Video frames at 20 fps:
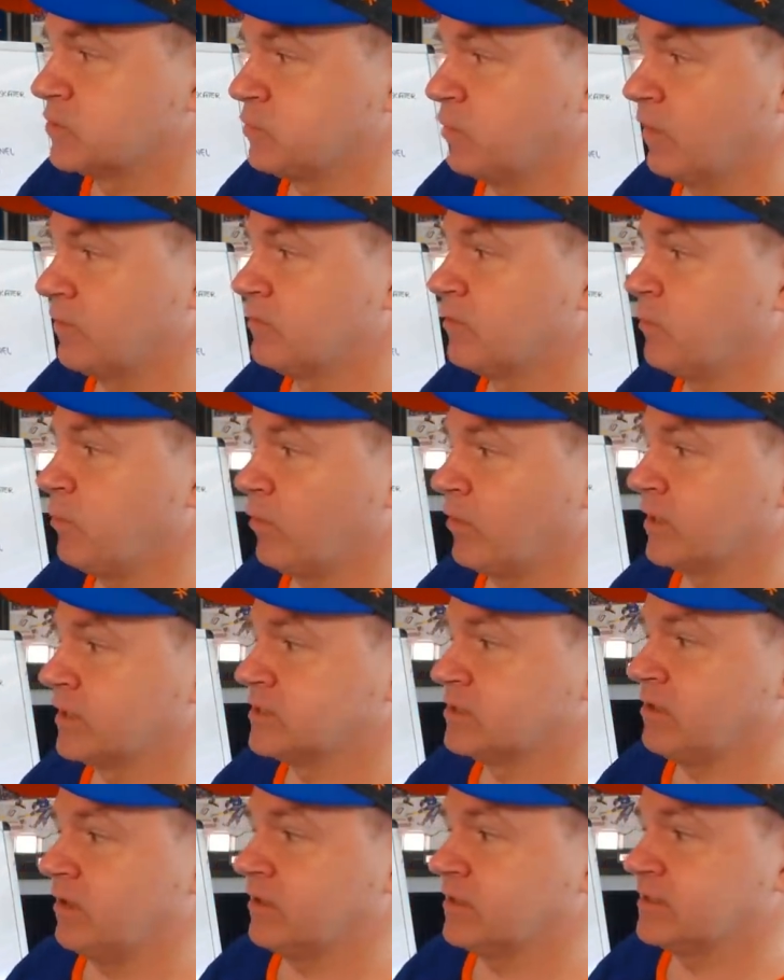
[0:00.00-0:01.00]
one report I
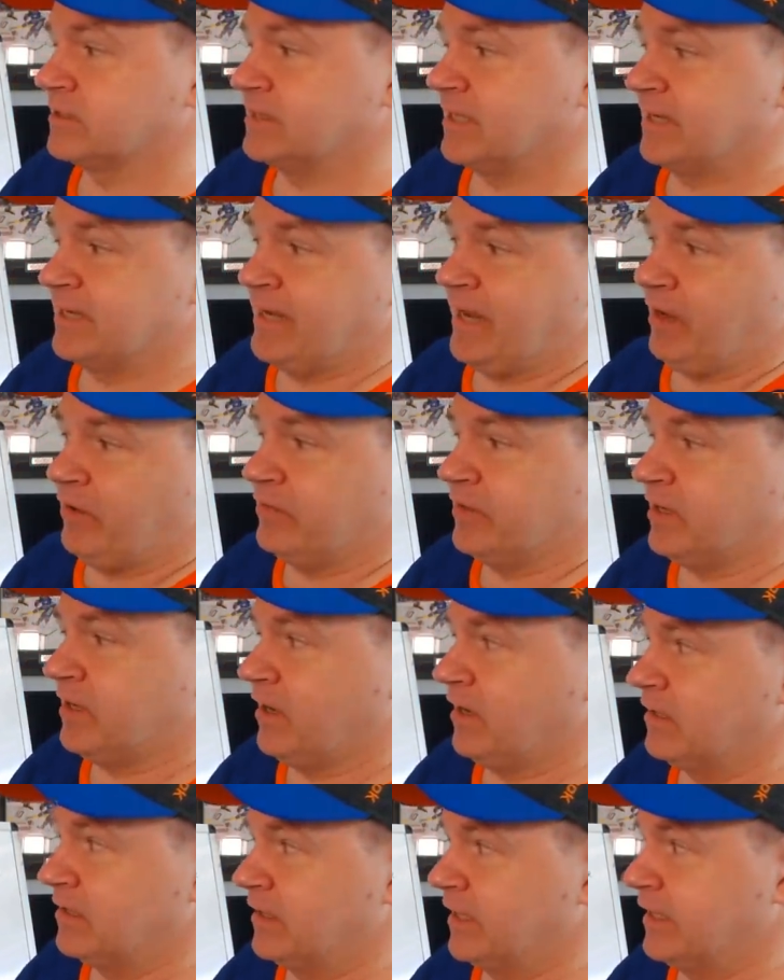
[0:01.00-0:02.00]
saw that said now they
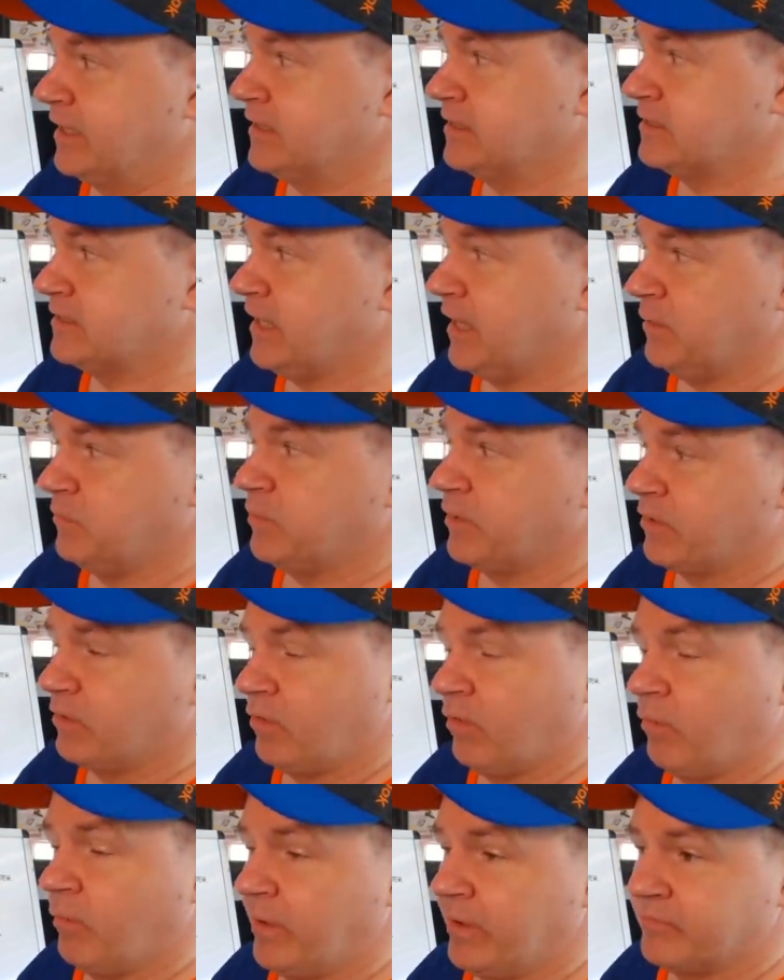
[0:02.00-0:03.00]
kind of like his game
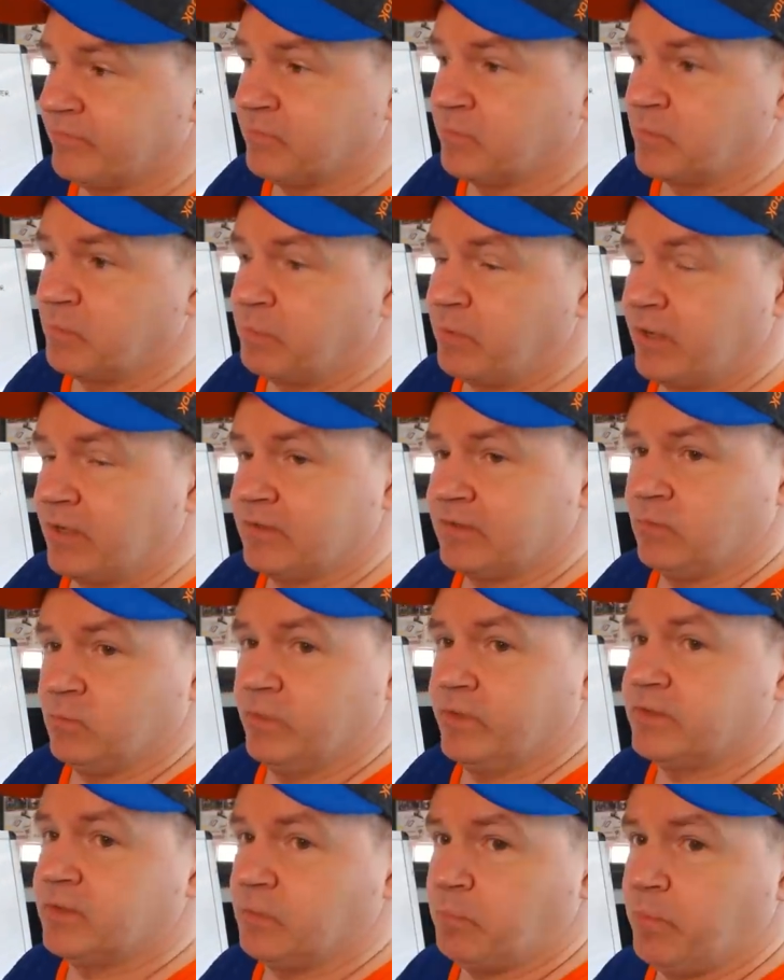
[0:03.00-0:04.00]
better away from the puck than
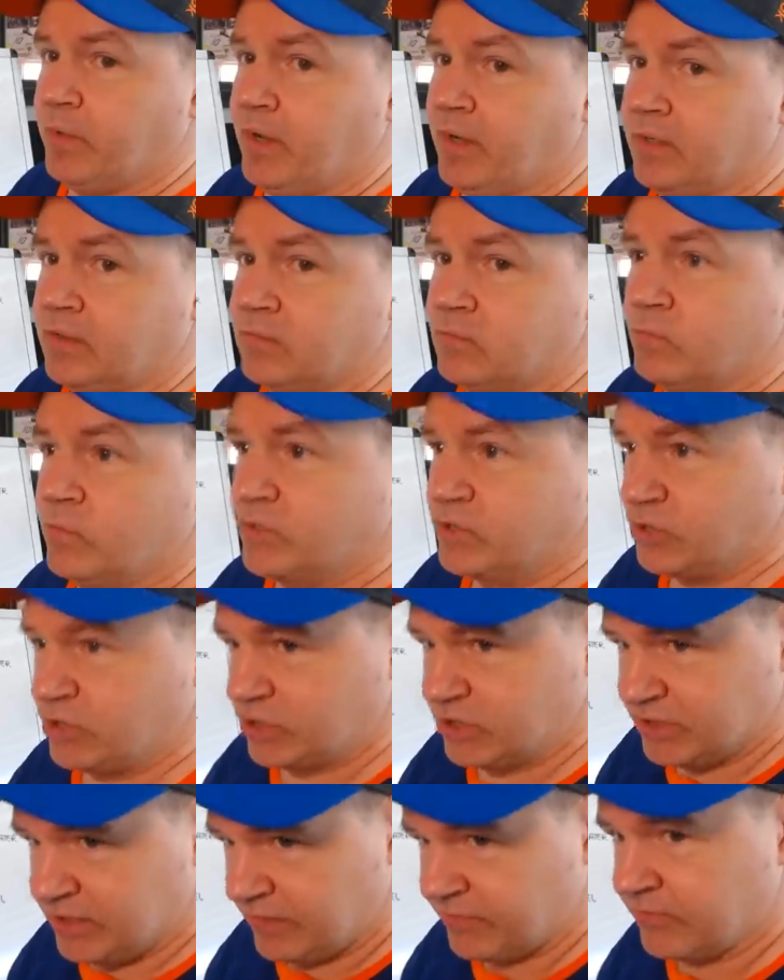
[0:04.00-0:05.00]
with the puck, which
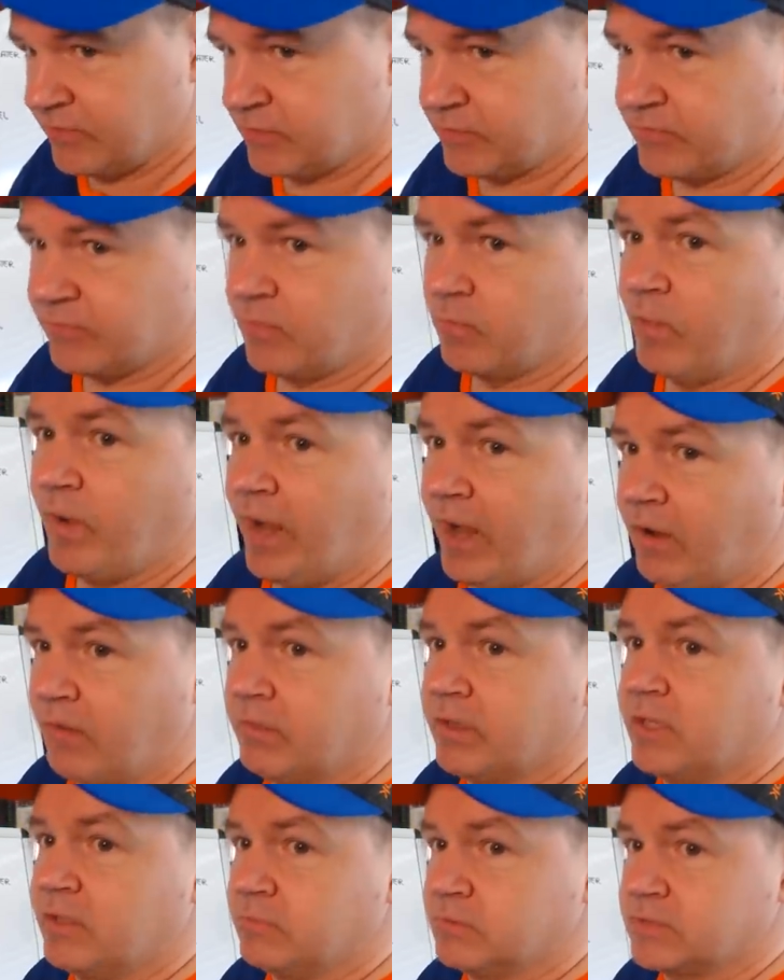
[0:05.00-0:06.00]
is different from how
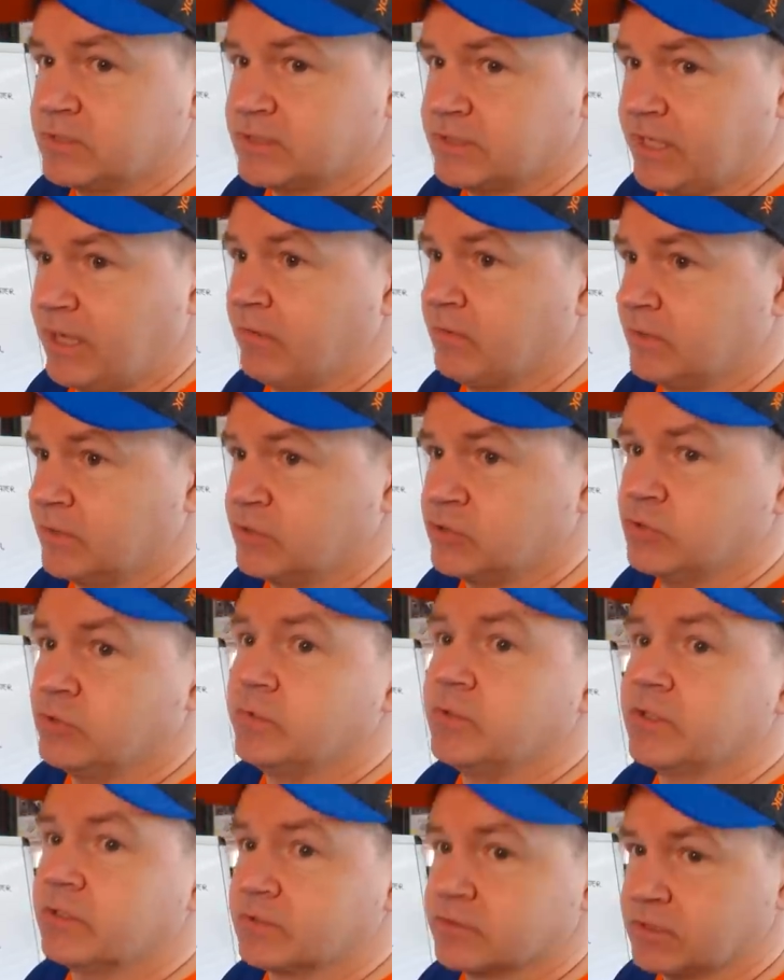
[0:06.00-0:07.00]
he was scouted two
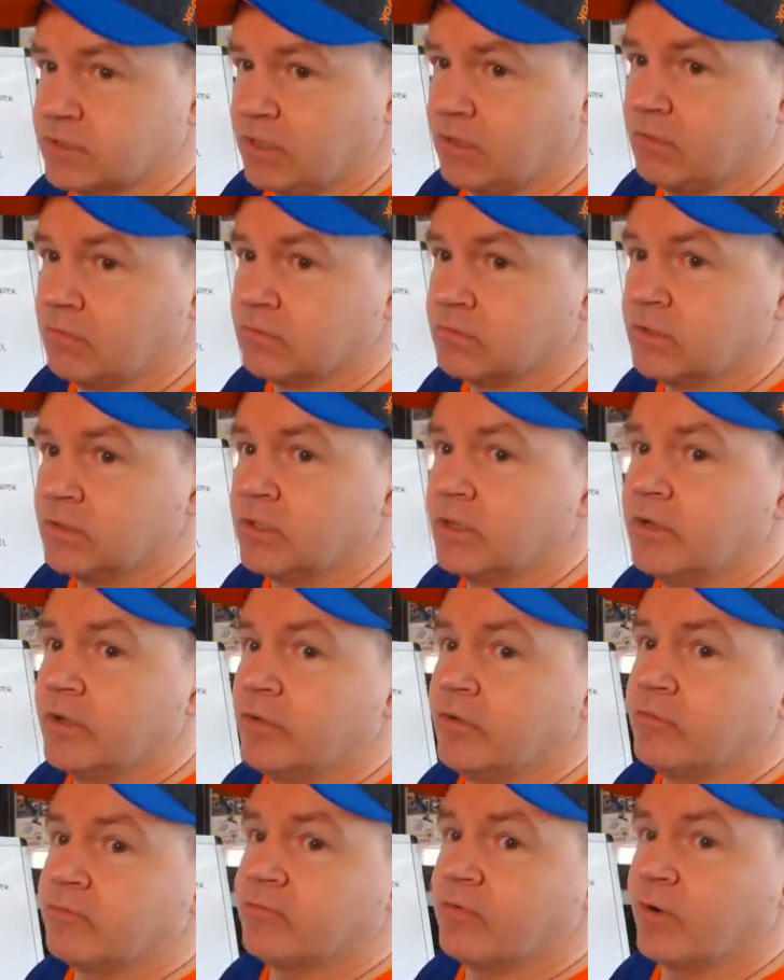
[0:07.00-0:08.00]
years ago
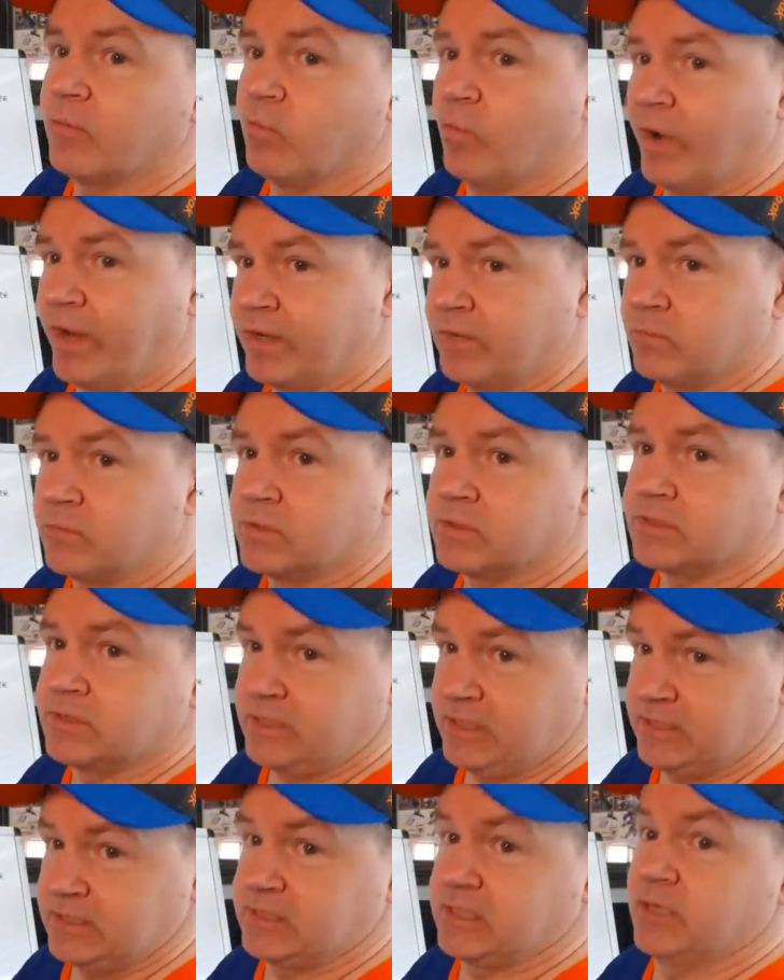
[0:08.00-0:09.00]
from when it was
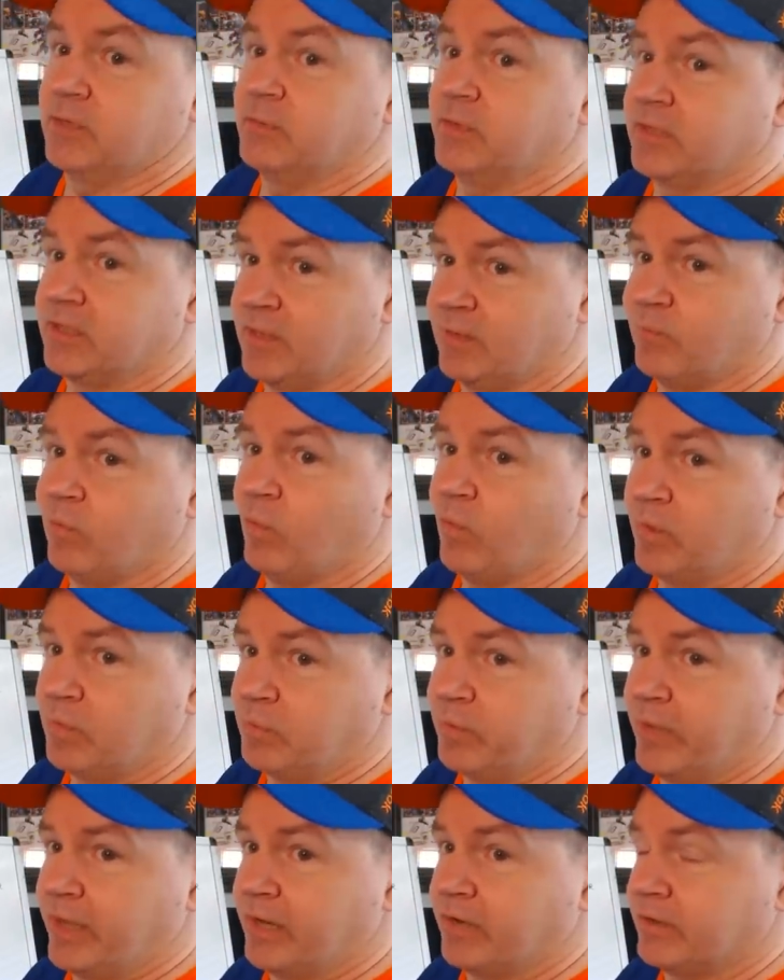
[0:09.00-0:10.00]
he's going to be the number one
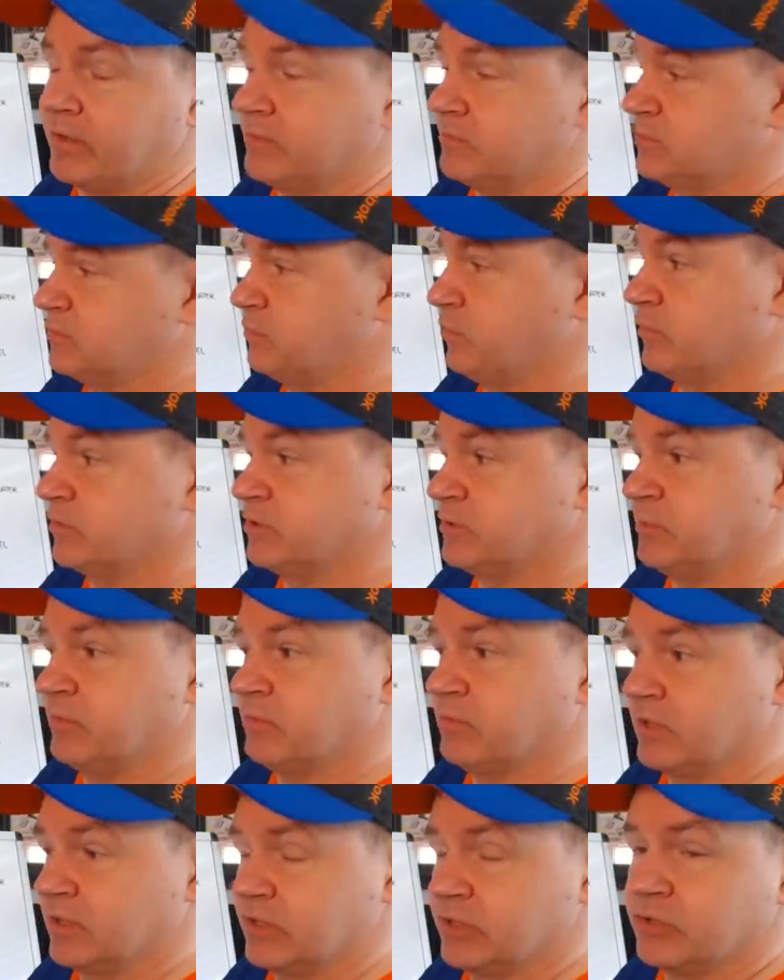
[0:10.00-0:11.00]
player. He was supposed to be
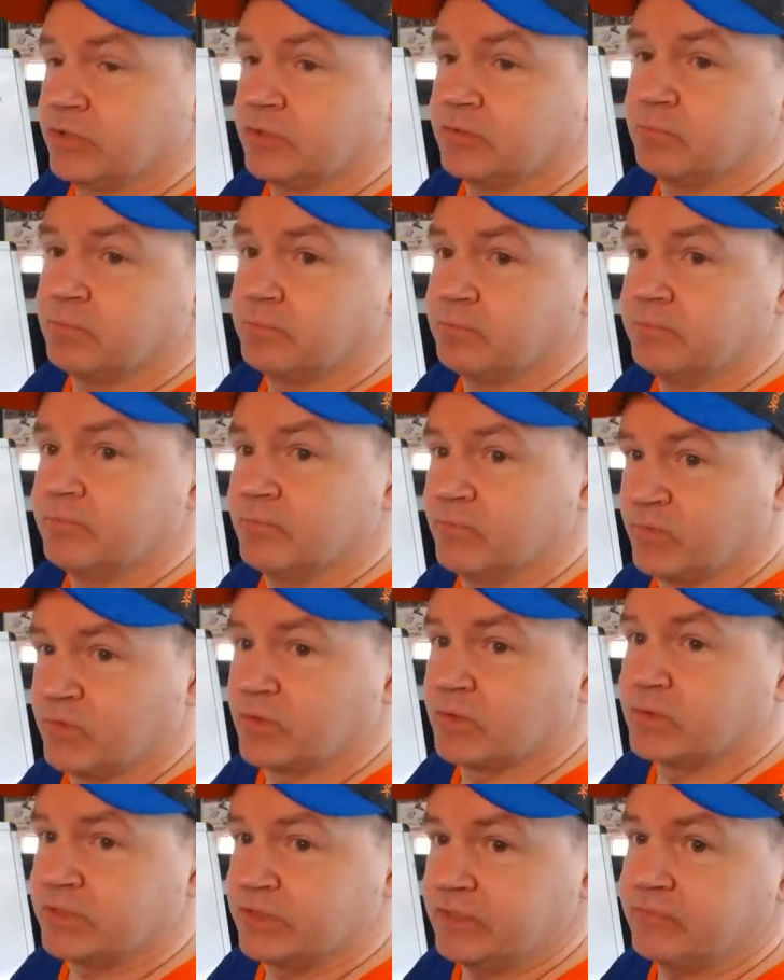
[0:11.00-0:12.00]
really good
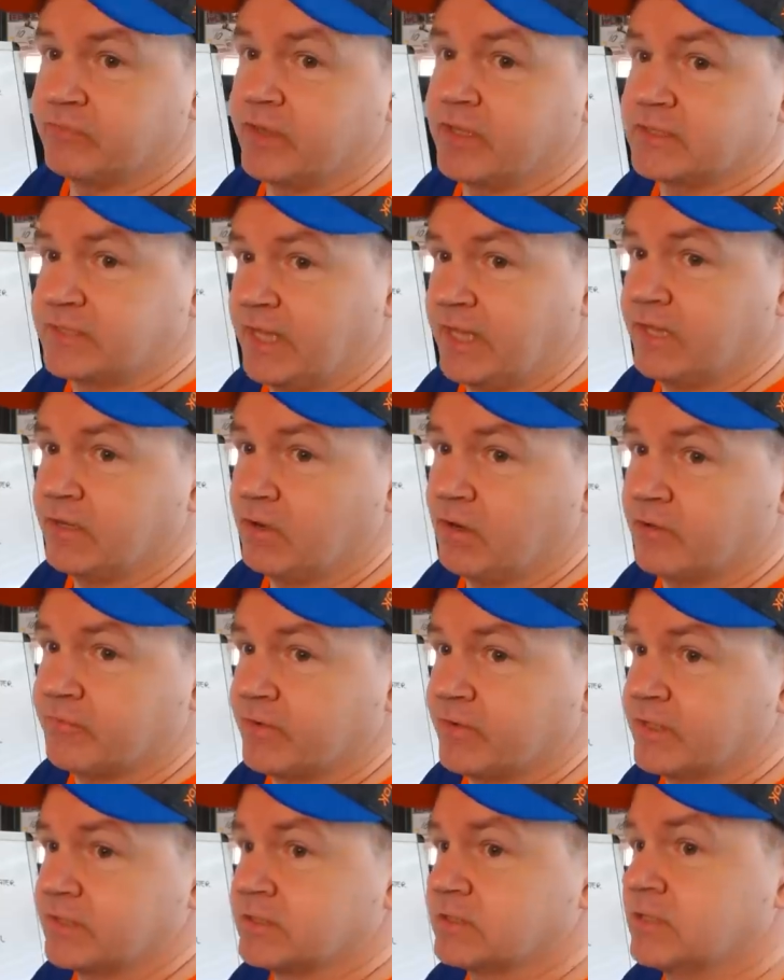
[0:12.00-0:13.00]
for defense and
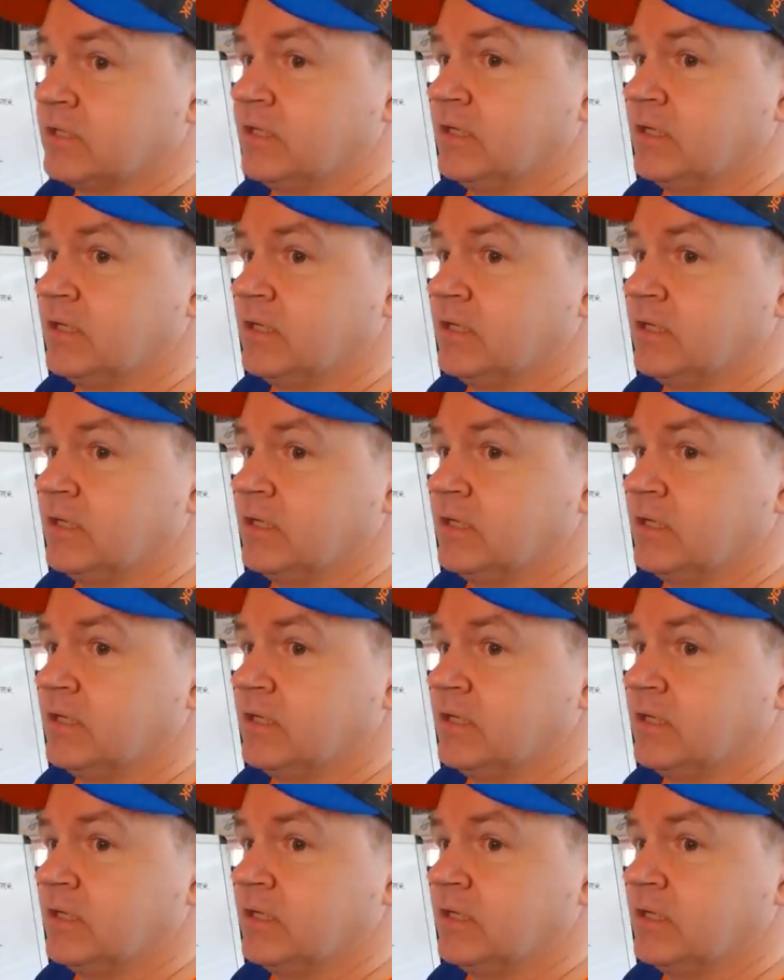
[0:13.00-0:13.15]
offense.